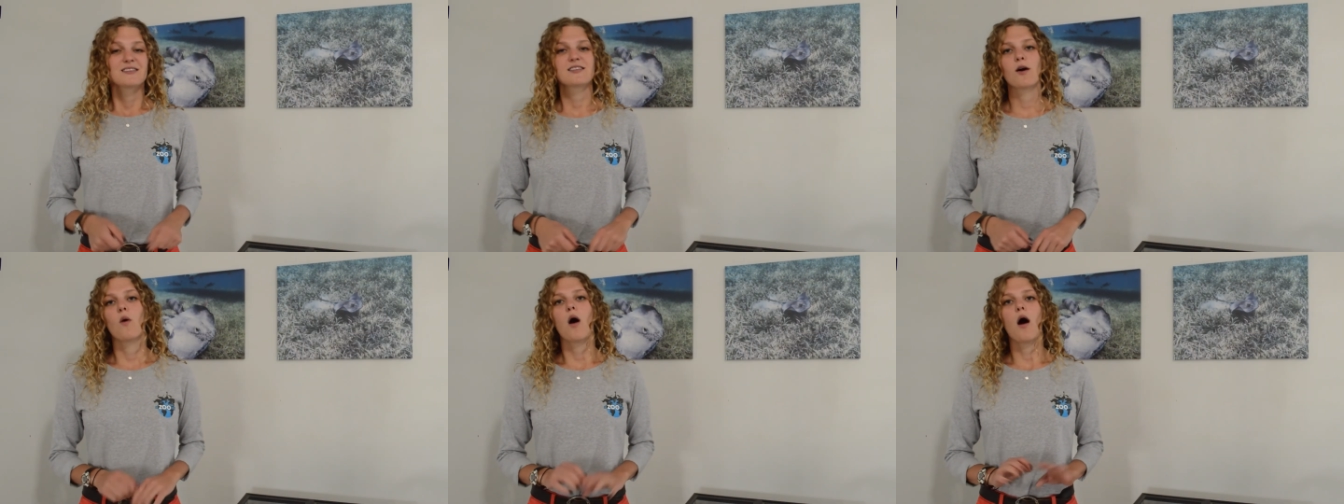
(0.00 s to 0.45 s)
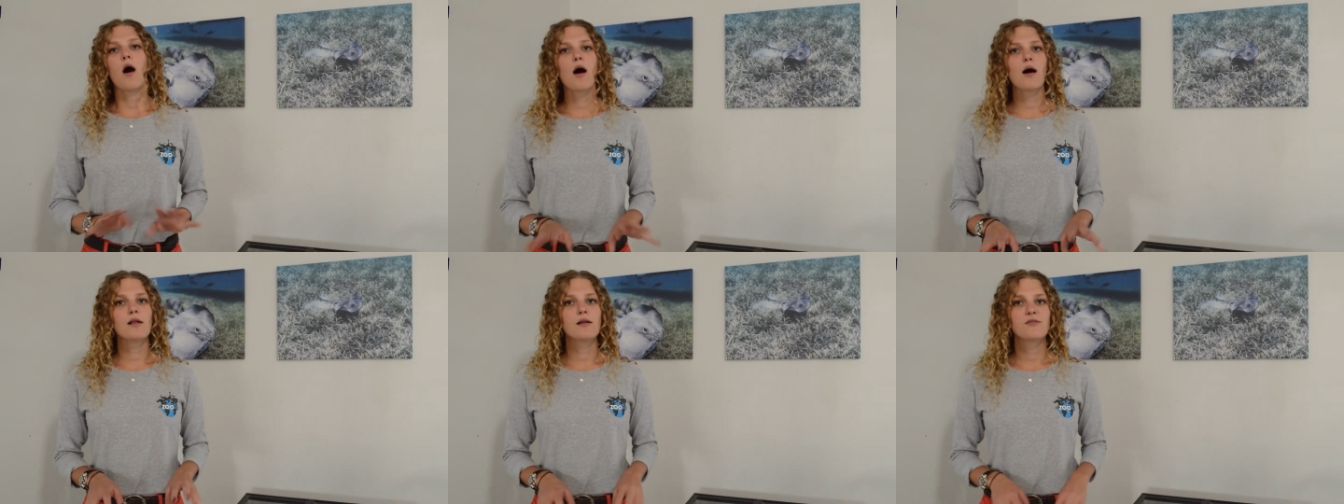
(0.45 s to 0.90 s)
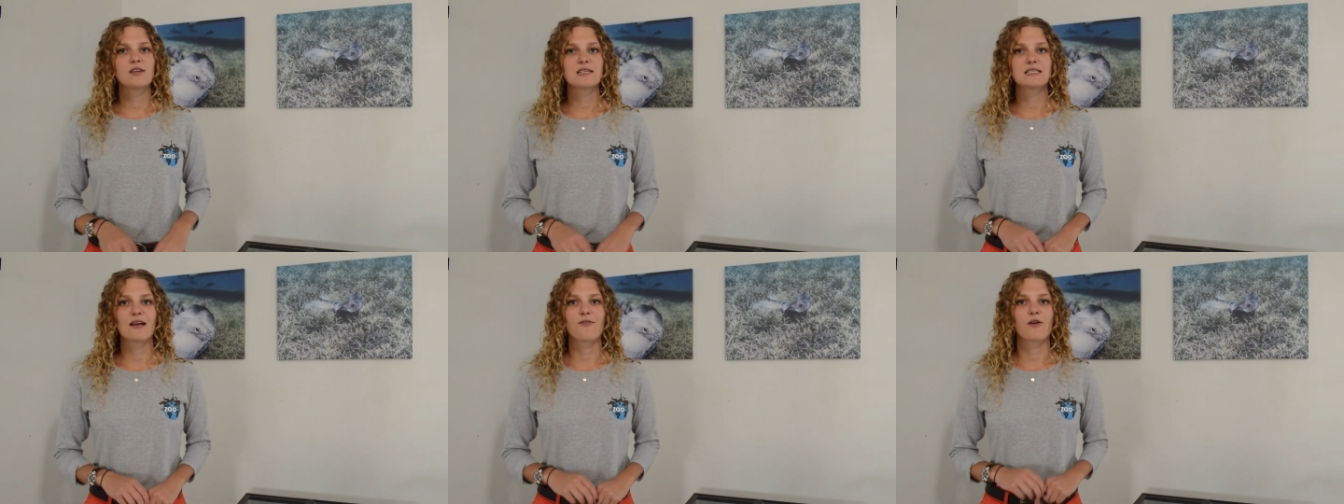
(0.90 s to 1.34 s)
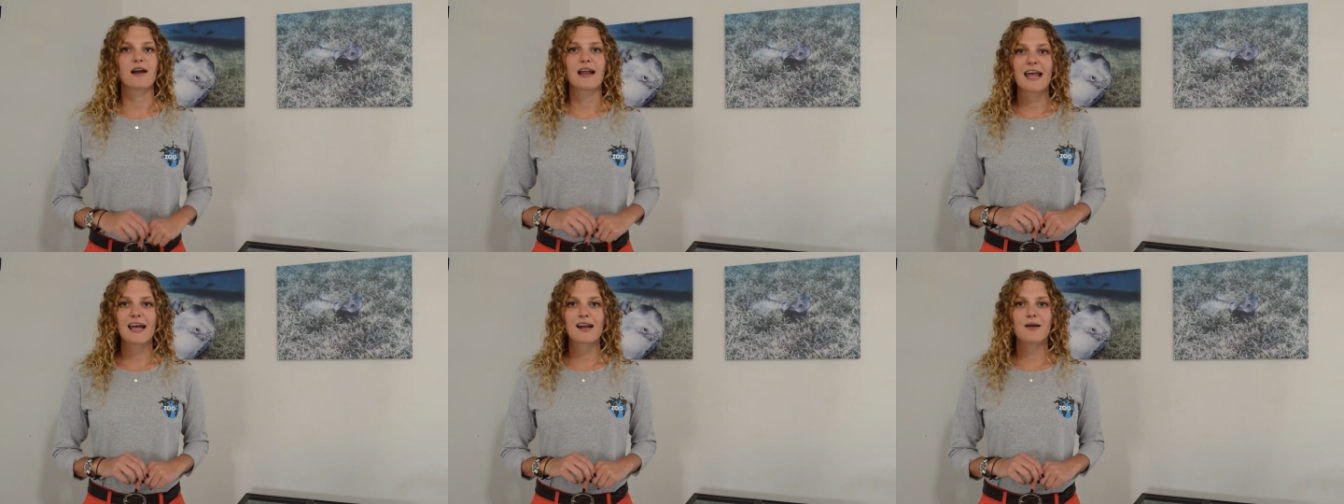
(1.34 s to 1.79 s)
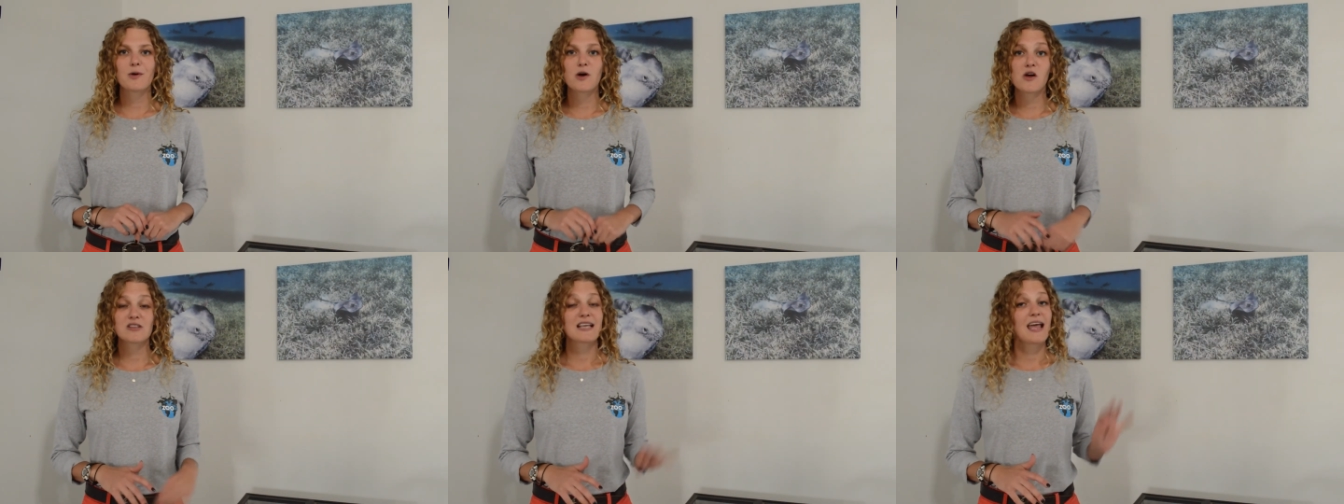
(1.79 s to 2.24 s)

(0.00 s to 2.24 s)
So all of these different animals